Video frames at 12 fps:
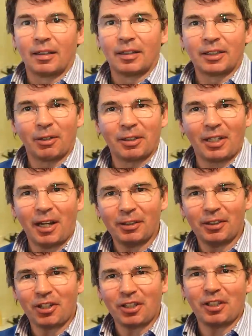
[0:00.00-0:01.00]
So it's
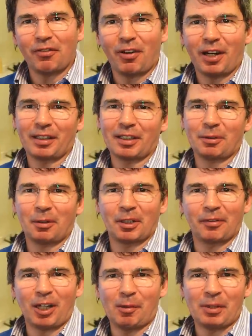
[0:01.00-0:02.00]
hard to justify this sort of
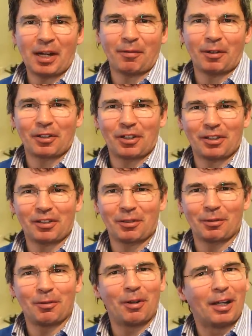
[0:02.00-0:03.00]
development effort just
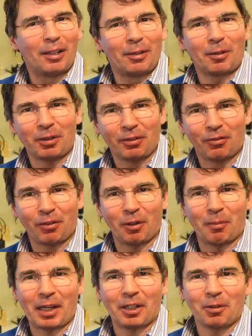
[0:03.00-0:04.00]
to alert for
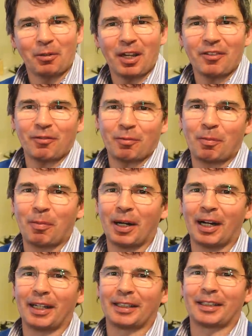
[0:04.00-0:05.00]
the microwave,
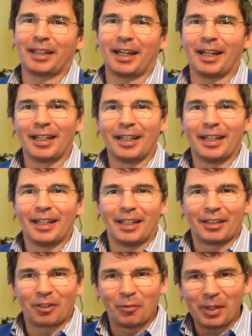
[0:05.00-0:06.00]
but uh,
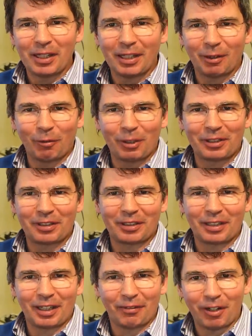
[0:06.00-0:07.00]
to me it
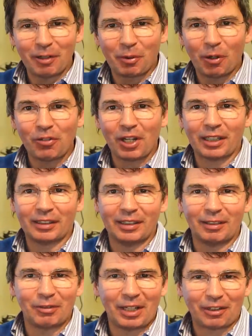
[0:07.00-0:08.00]
was a fun project
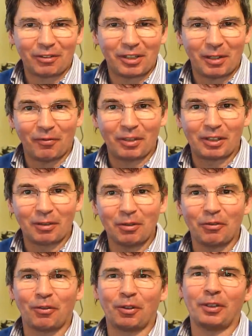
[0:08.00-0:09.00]
and it was actually something
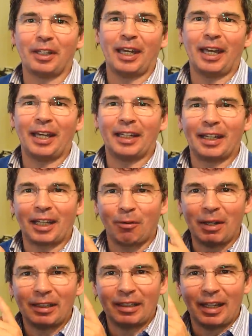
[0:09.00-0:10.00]
useful and I
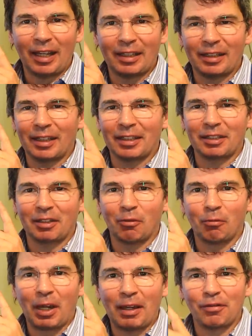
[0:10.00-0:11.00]
quite liked this
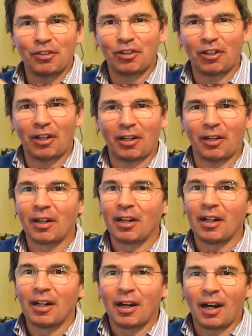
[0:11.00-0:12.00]
Waveshare
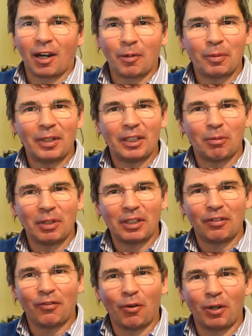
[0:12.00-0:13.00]

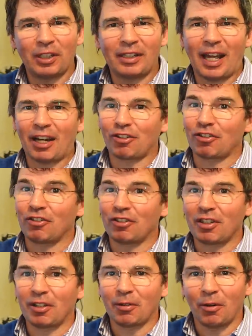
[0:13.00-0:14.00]

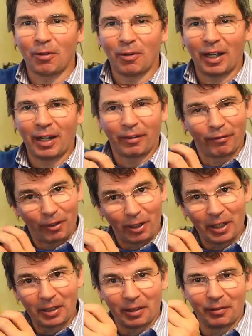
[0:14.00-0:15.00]
RP2040-0 uh,
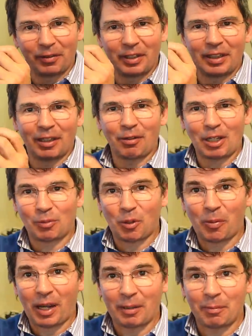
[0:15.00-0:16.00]
variant of the
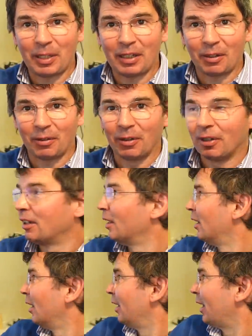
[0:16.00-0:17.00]
Raspberry Pi Pico.
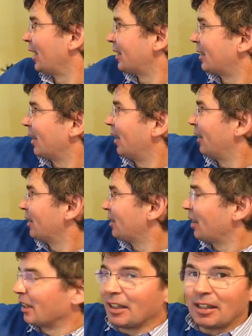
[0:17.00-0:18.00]
That's uh, this
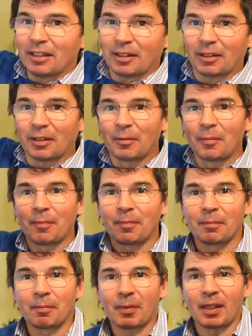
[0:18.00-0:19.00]
thing here
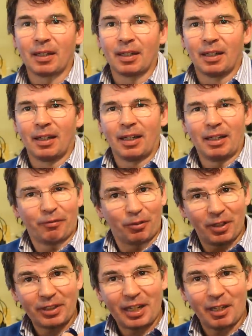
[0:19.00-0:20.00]

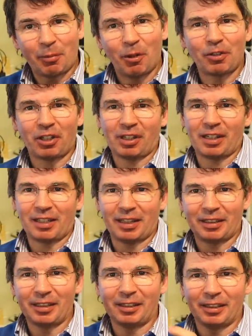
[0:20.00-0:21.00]
for this kind of project, it's
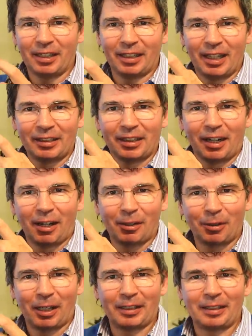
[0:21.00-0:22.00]
ideal, and I like the
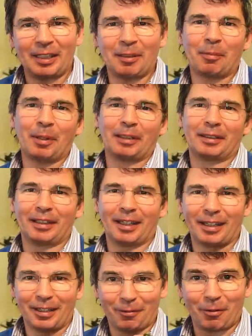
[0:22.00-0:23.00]
color LED, but
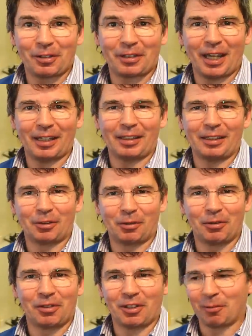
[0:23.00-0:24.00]
uh, of course that
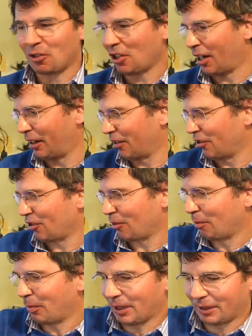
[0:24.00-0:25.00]
introduced some
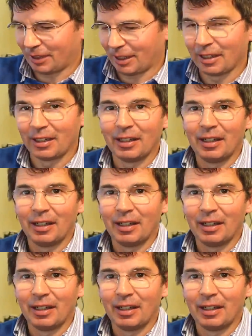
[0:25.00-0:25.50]
challenge. But uh,